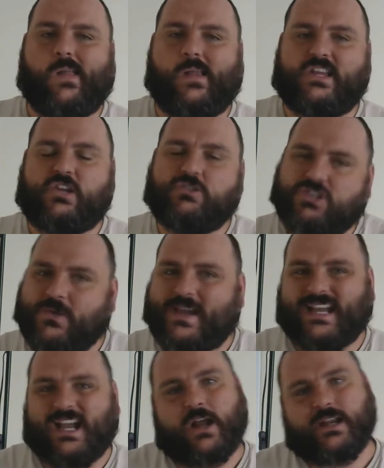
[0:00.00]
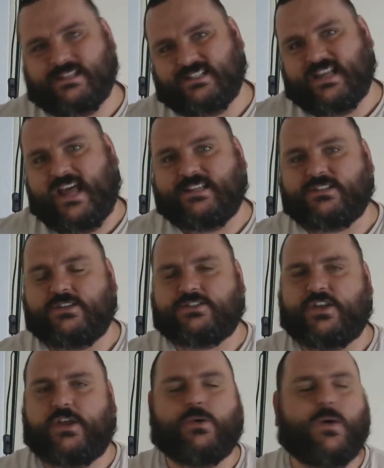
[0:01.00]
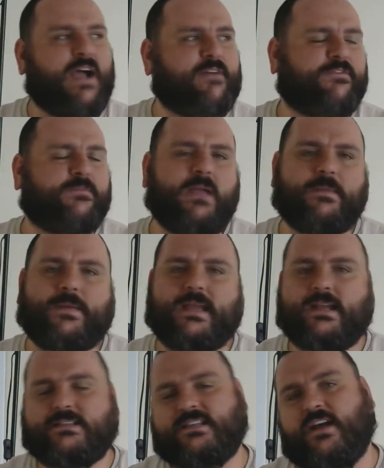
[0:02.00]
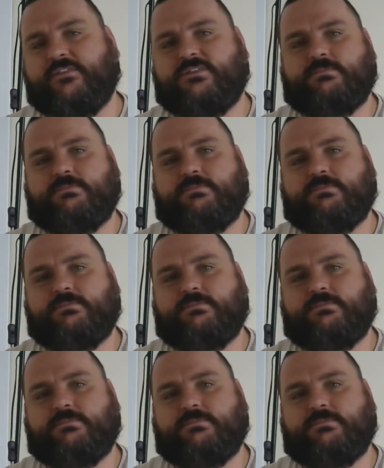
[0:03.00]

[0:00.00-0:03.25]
You do it in kind of sets, so you'll have maybe a set of